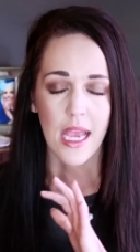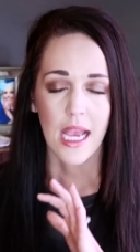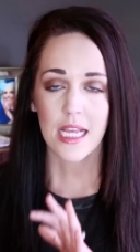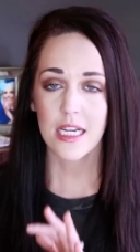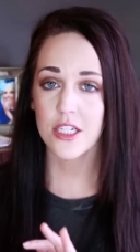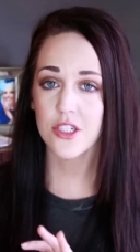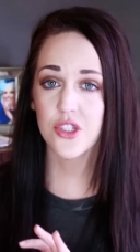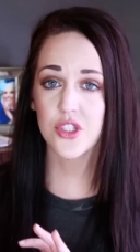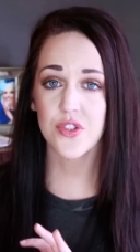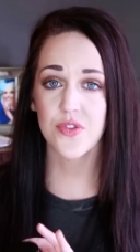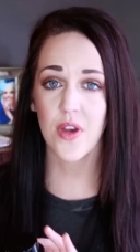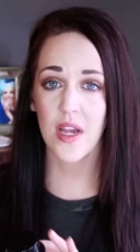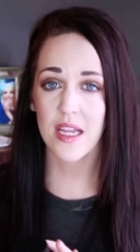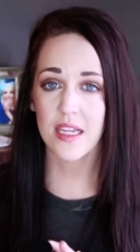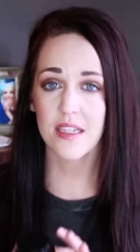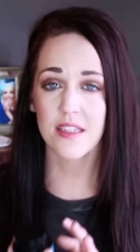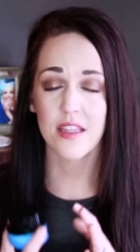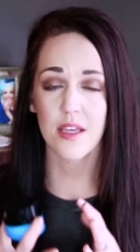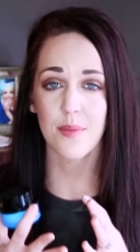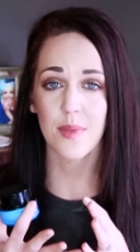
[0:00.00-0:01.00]
and I just
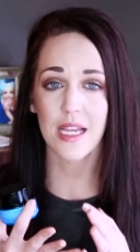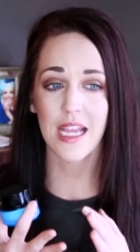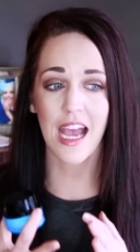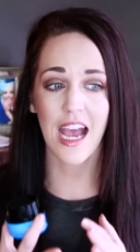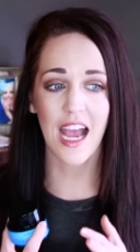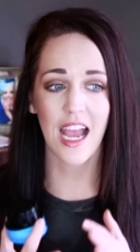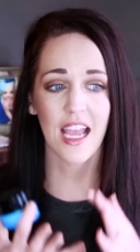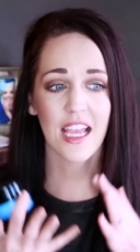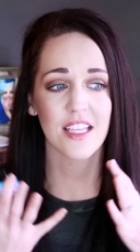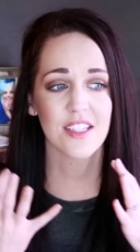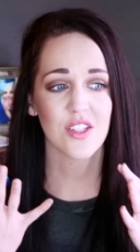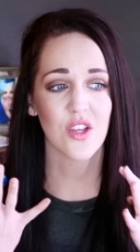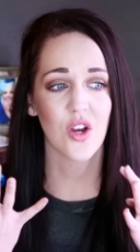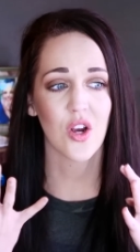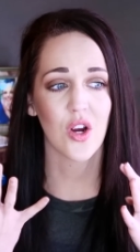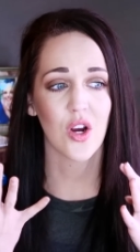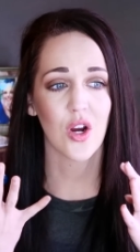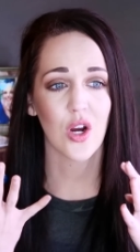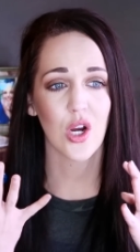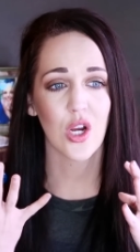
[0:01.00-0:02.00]
find that my eyes
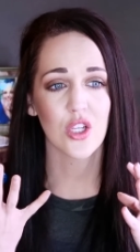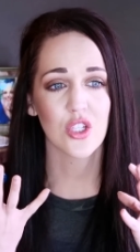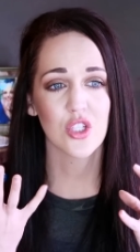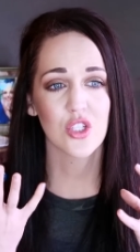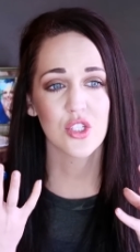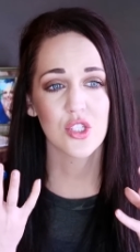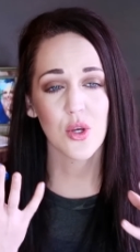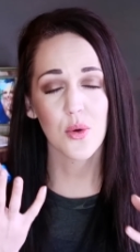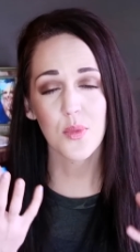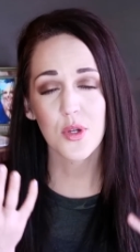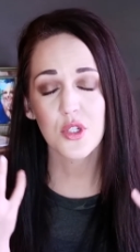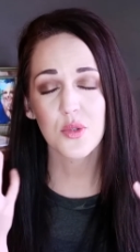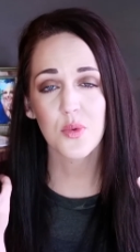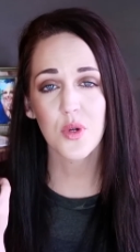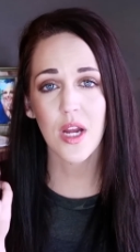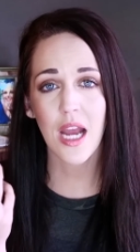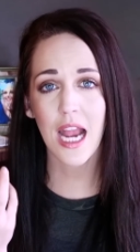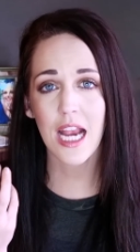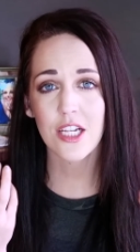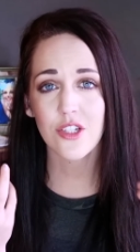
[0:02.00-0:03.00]
are so much
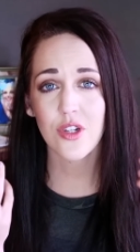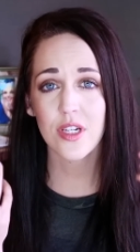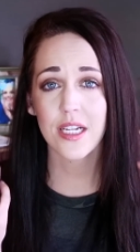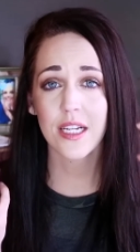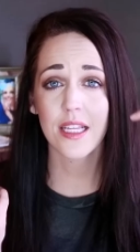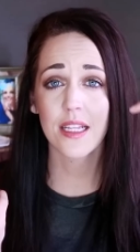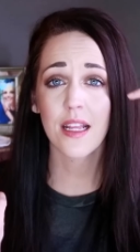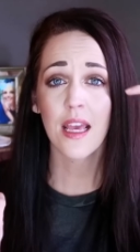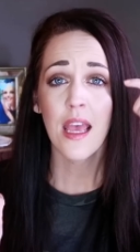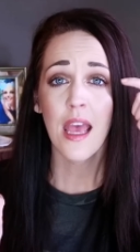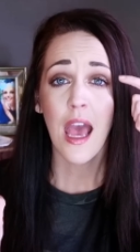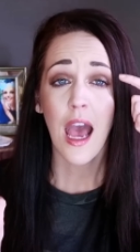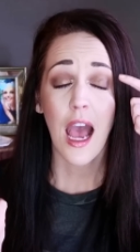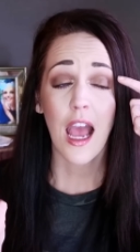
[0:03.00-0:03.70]
more hydrated.